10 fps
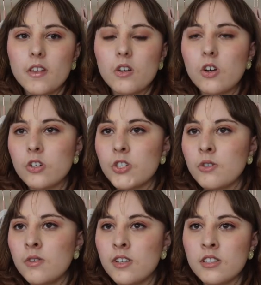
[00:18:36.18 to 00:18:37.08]

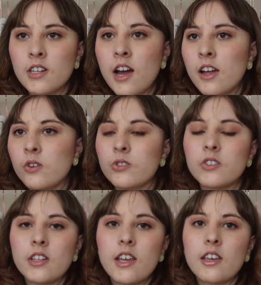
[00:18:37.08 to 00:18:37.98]
cartoony
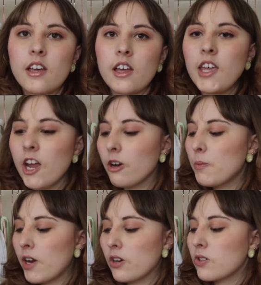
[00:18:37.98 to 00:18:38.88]
styles like Care
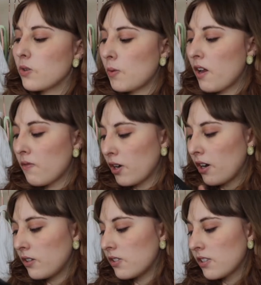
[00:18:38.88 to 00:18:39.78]
Bears or whatever
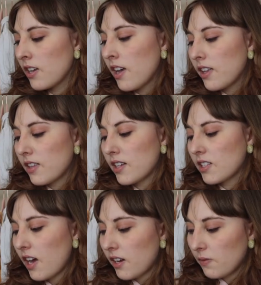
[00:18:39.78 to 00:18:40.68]
else. That's
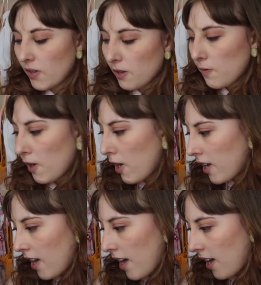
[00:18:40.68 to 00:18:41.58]
kind of like Fairy
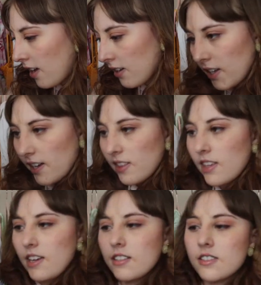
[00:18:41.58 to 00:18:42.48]
K. Like
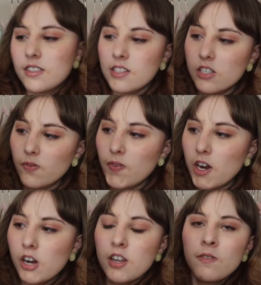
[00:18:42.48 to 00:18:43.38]
this is
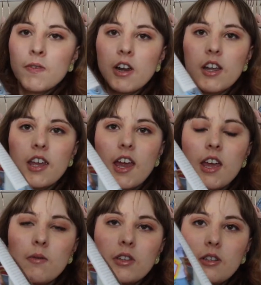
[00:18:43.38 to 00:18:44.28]
very Fairy
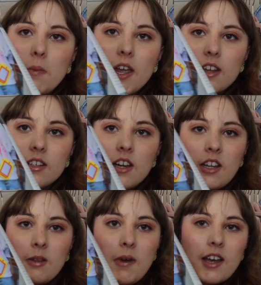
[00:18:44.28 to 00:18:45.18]
K with the panda
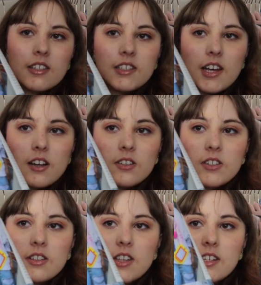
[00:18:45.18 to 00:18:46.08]
and the
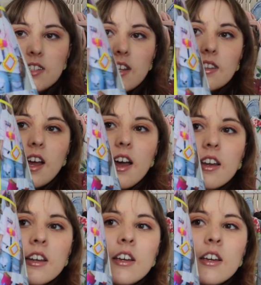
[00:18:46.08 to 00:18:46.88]
pastels and things like that.